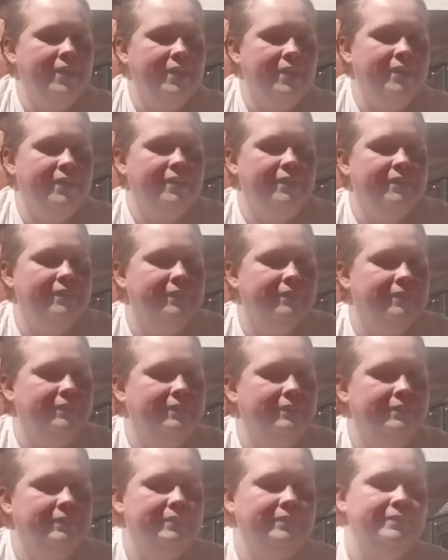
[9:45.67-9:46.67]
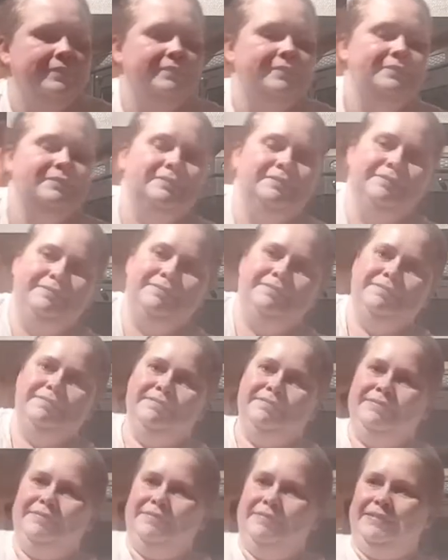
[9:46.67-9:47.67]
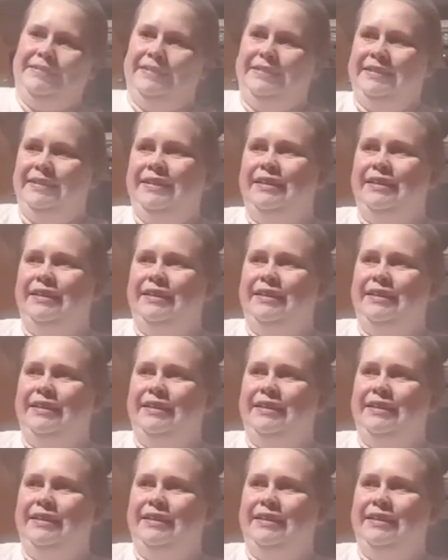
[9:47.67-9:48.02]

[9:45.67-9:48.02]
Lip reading: Nobody speaks.